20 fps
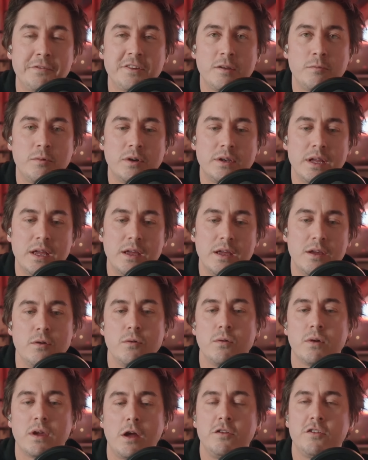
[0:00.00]
have someone
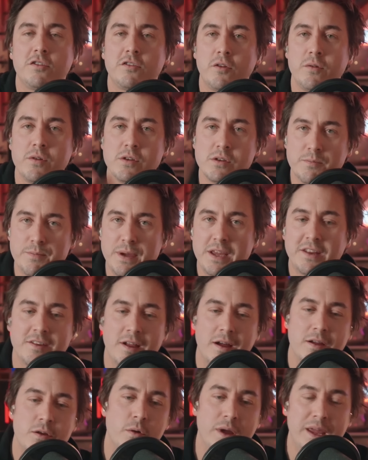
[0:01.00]
who goes through and
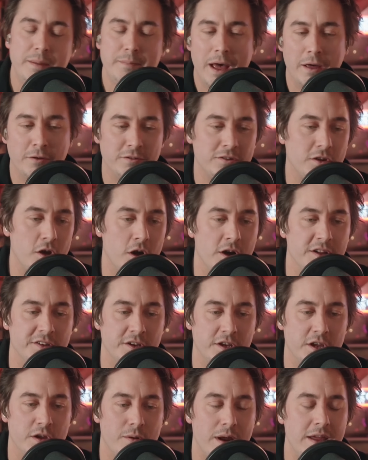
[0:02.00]
picks out your emails,
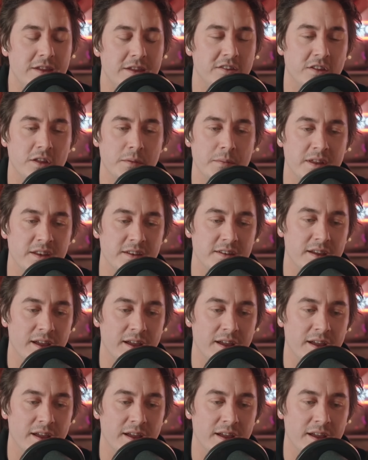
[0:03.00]
guys, and curates them, and